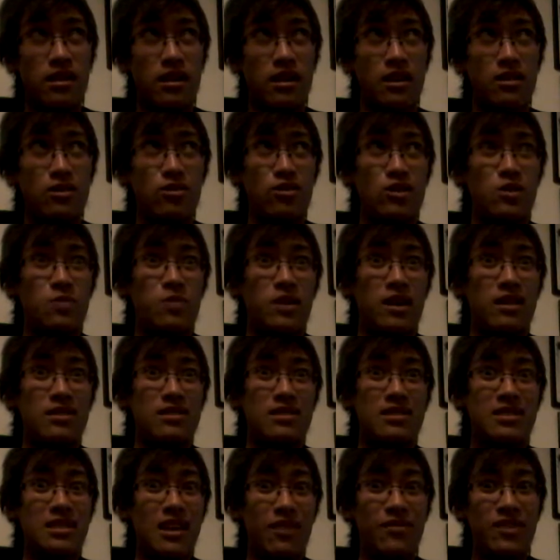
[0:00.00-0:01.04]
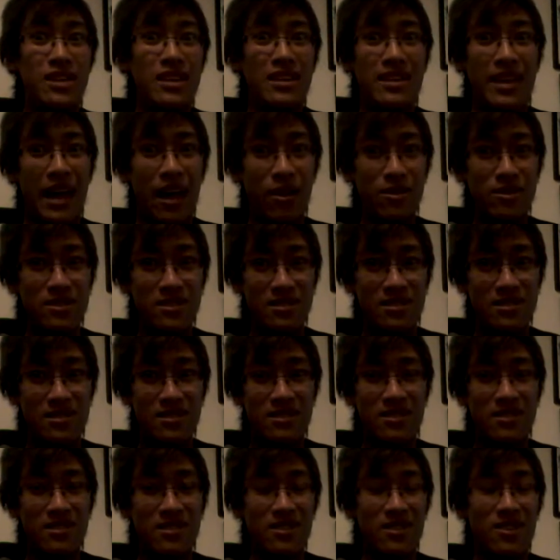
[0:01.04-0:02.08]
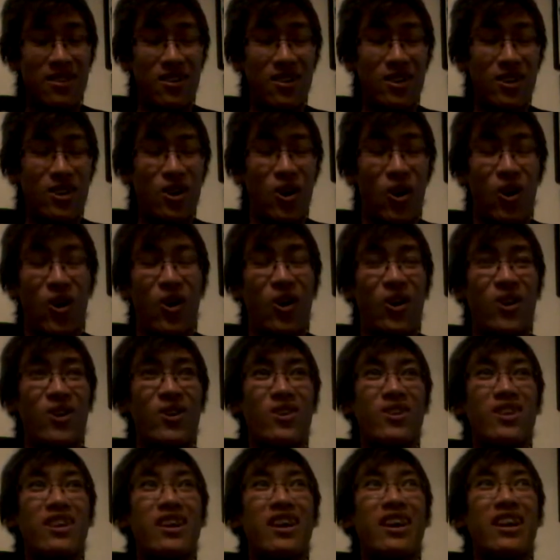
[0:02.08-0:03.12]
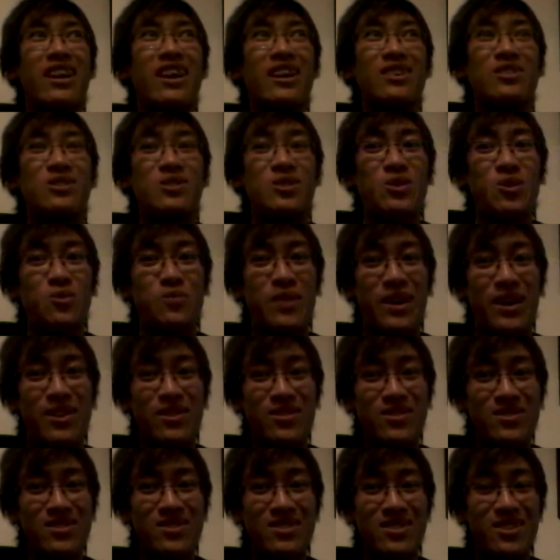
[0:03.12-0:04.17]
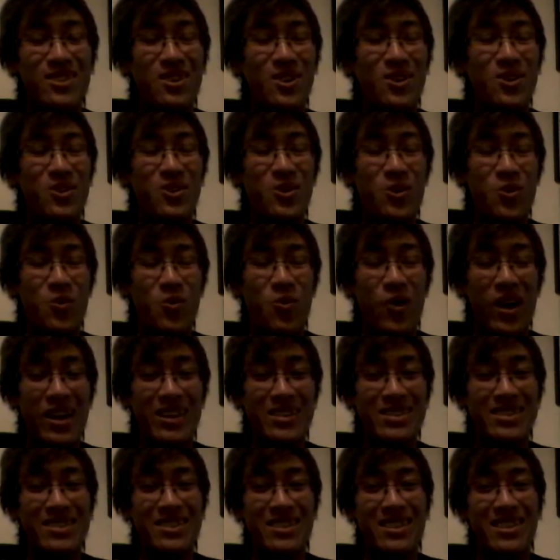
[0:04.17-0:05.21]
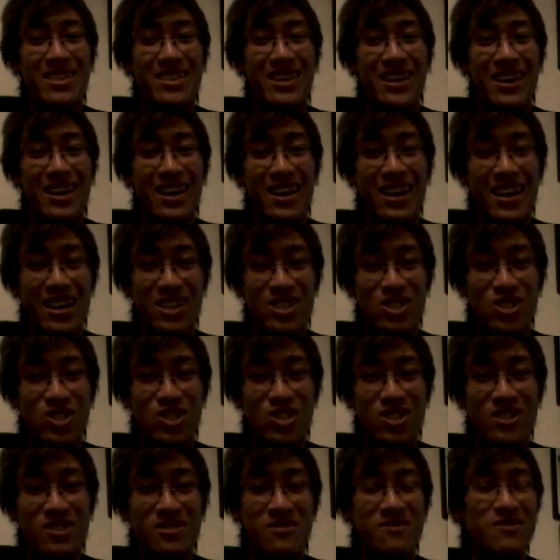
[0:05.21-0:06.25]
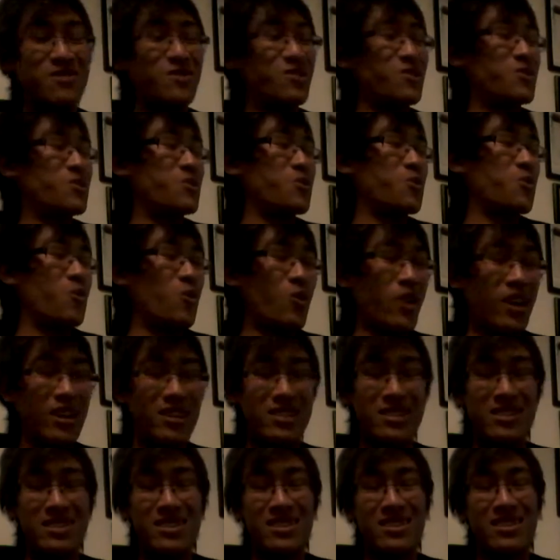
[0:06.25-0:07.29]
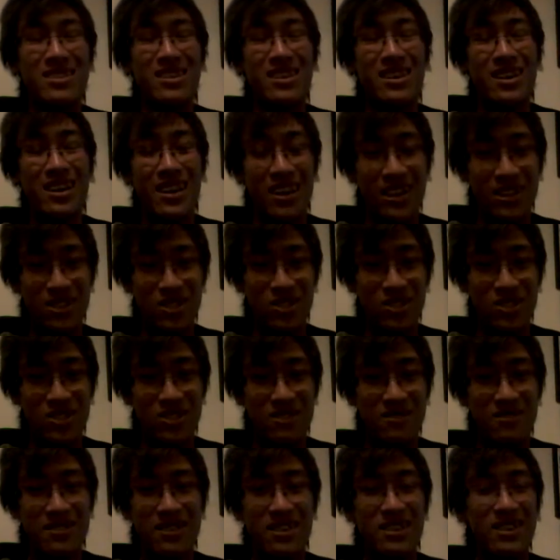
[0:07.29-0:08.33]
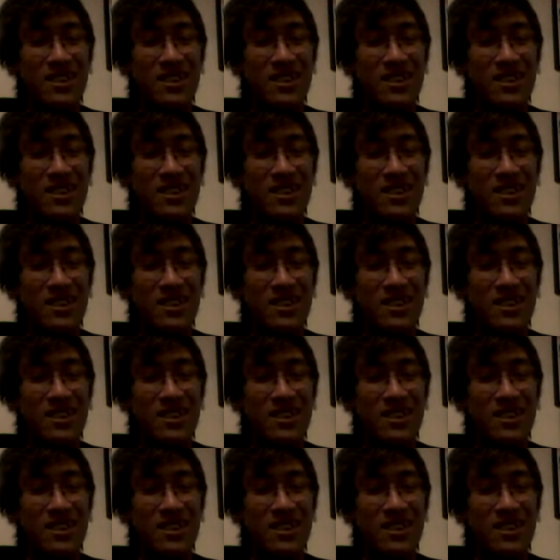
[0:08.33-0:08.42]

and you spent $70,000 on a car and it has 2 pedals, You're wasting the engine. You're wasting the engine.